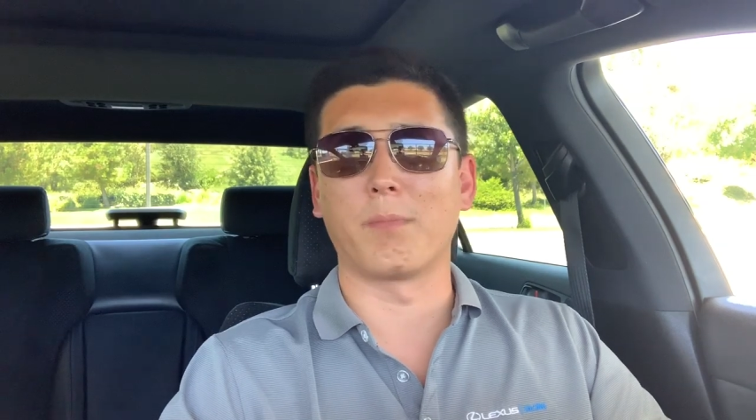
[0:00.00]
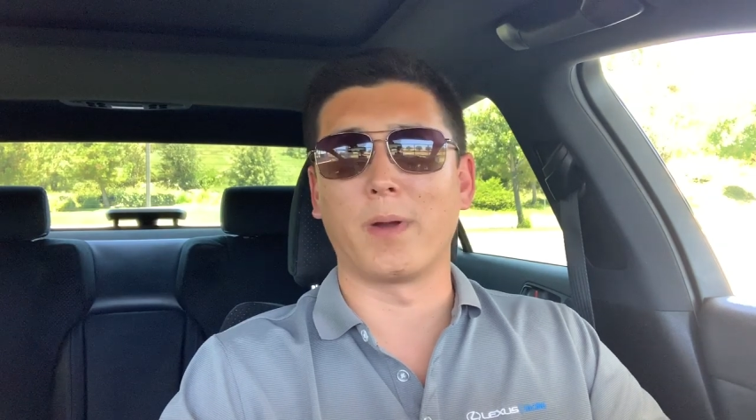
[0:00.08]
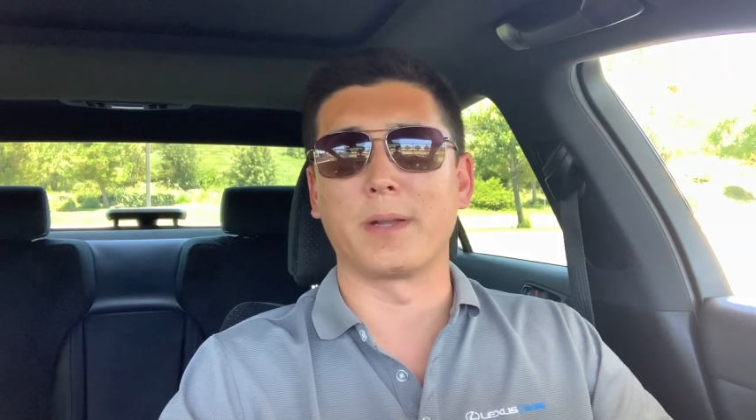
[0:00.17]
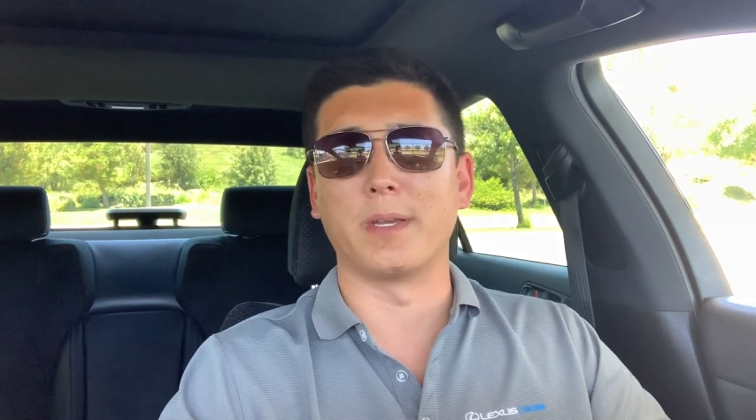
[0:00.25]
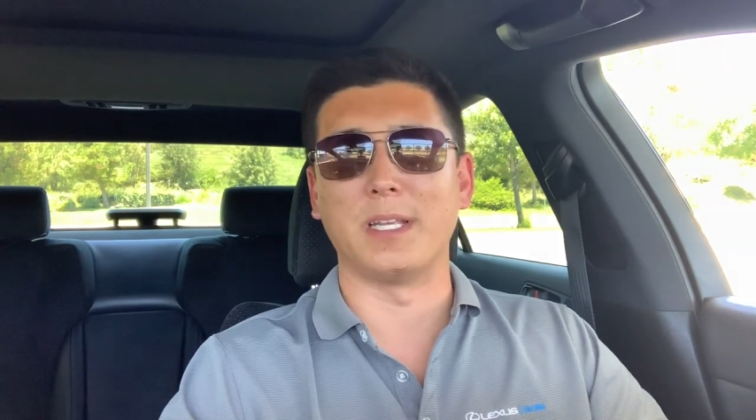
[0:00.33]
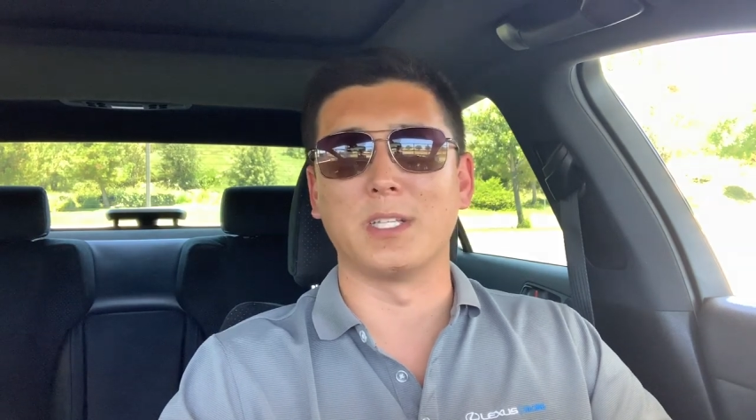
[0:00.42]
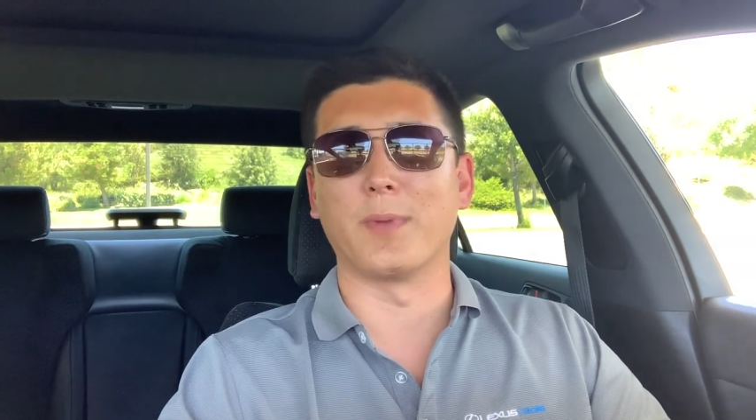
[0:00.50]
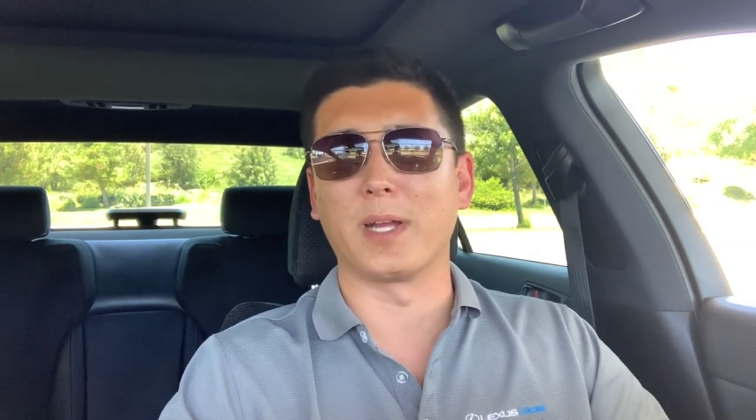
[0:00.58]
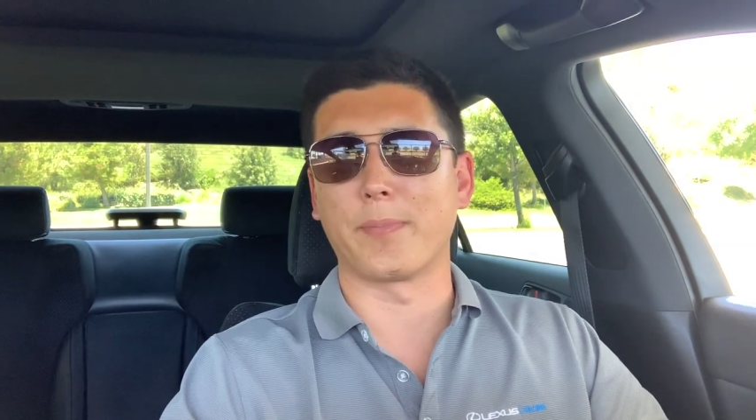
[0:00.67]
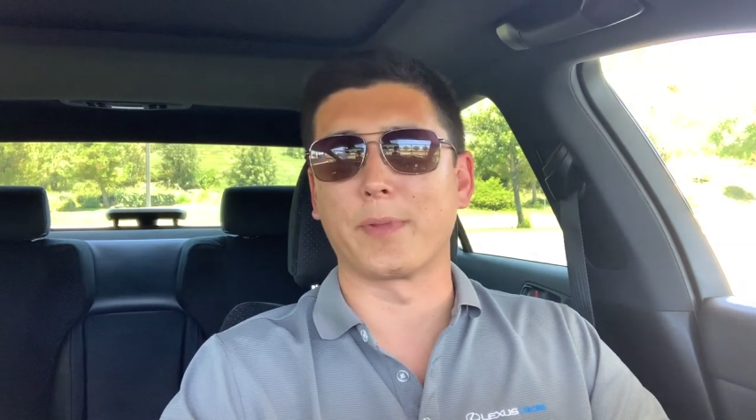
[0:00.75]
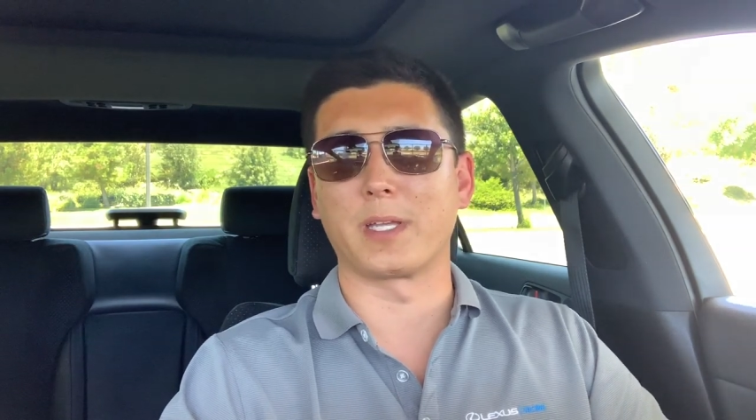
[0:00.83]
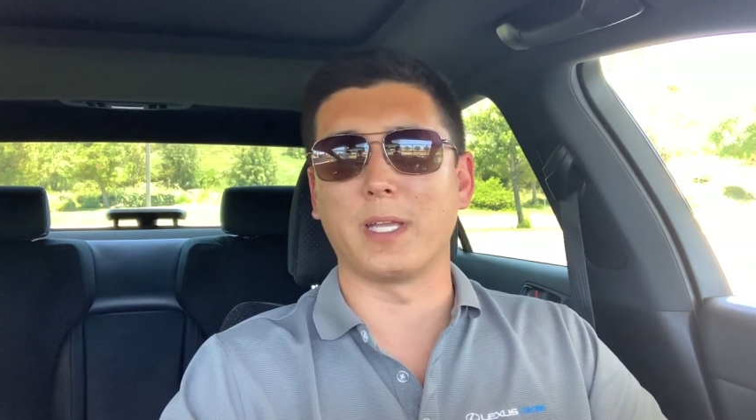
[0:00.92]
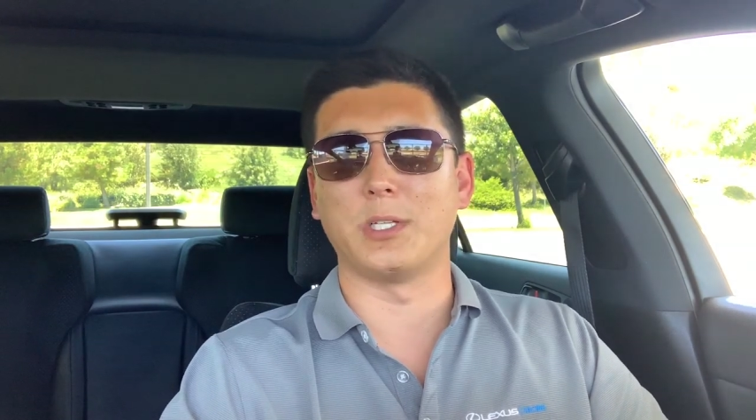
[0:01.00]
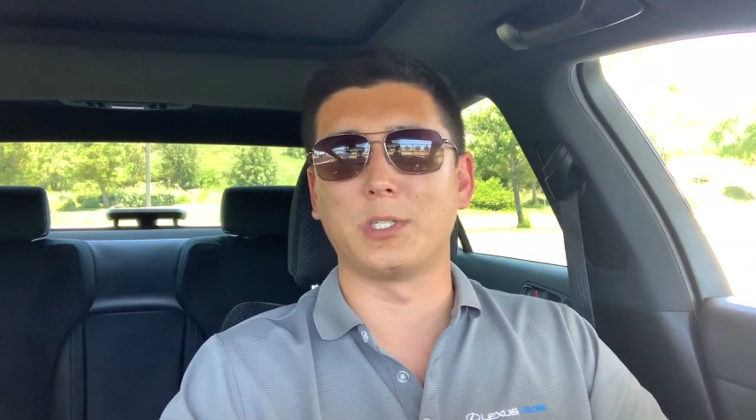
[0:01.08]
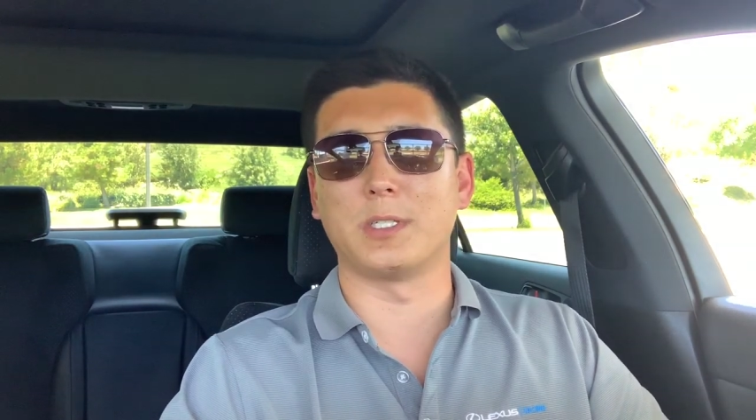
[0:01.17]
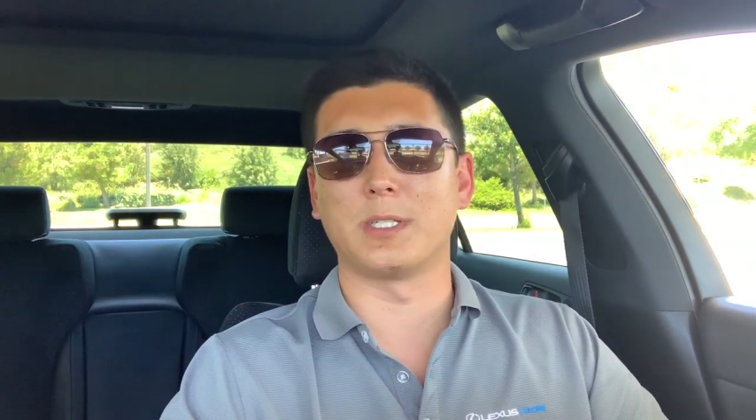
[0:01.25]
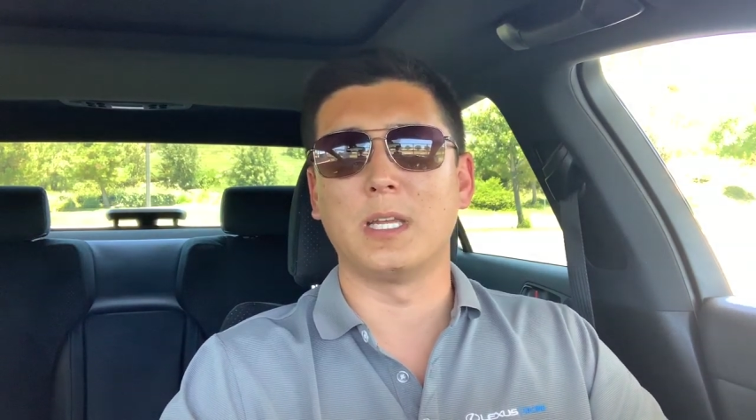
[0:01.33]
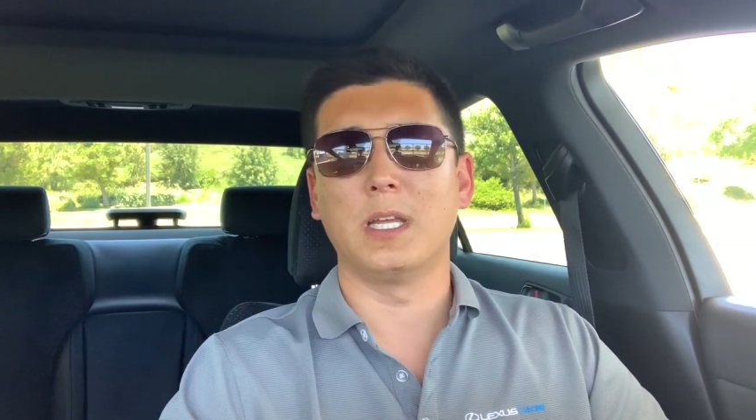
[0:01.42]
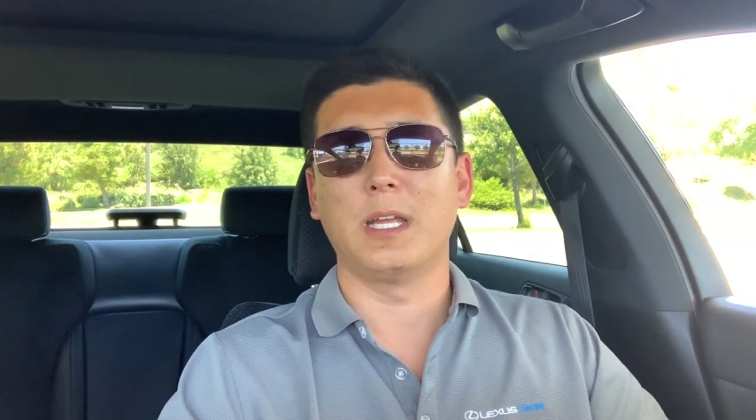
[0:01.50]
my needs, my application,